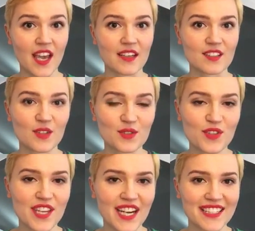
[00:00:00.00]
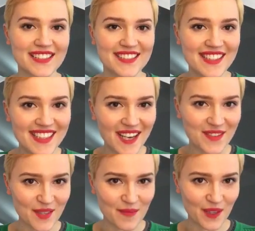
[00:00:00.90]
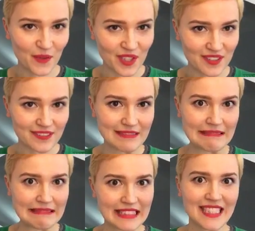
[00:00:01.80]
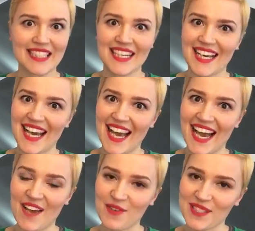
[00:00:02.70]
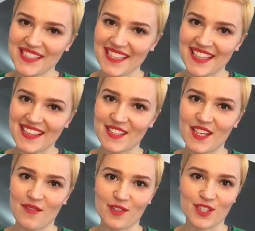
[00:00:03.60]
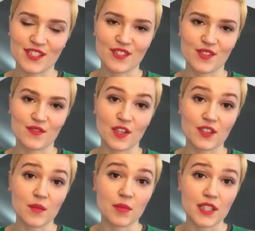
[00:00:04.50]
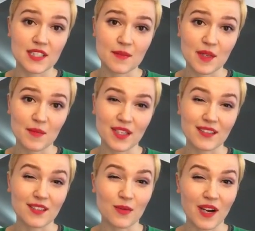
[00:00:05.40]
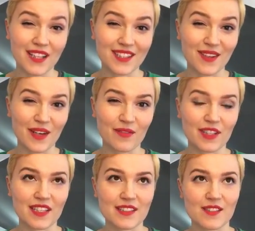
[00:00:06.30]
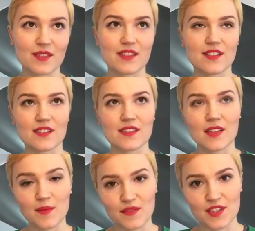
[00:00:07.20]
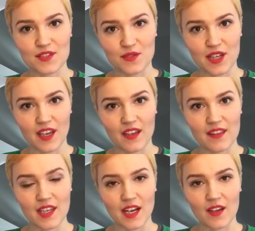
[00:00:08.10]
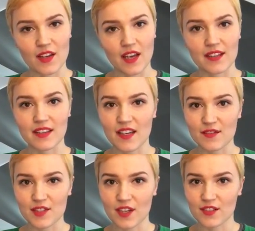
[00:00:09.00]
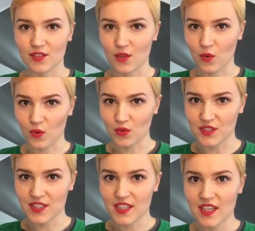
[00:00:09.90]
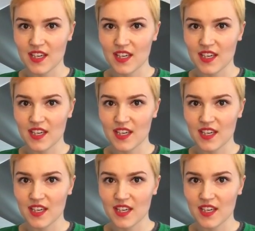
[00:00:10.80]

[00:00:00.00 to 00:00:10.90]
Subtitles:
And I told her that I did have something written. I've always said that the Divergent series felt complete to me, but a little while ago I realized there was still some of the story that I had left untold.